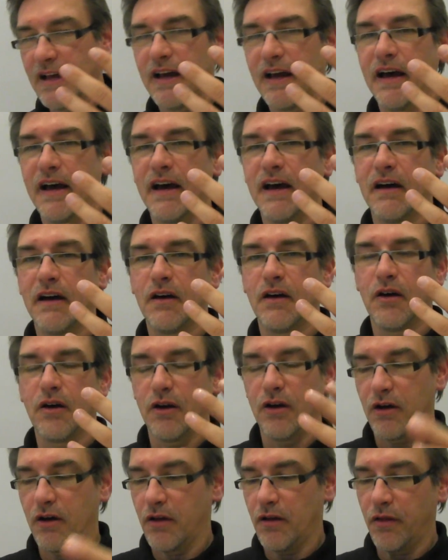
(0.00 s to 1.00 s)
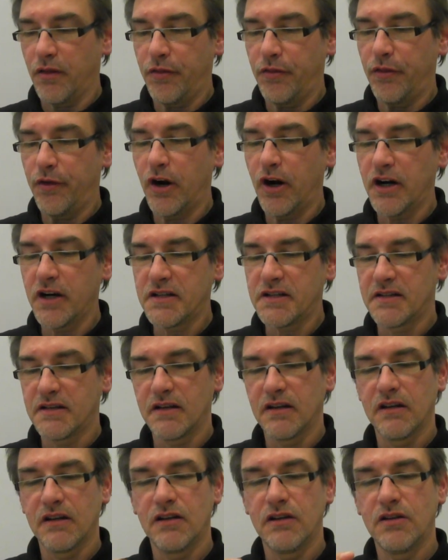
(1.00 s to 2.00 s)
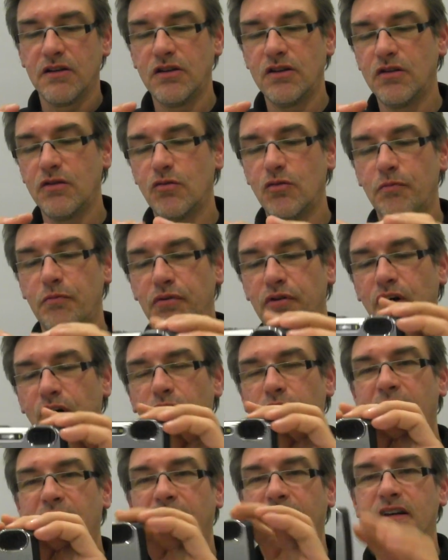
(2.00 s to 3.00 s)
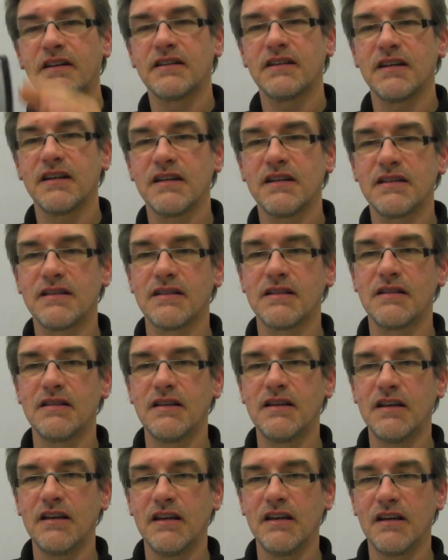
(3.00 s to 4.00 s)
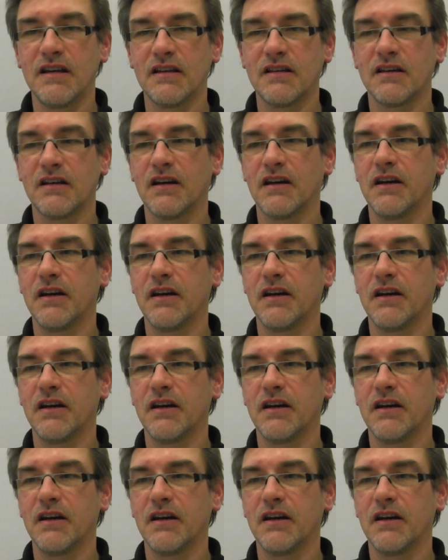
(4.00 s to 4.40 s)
Third new product is the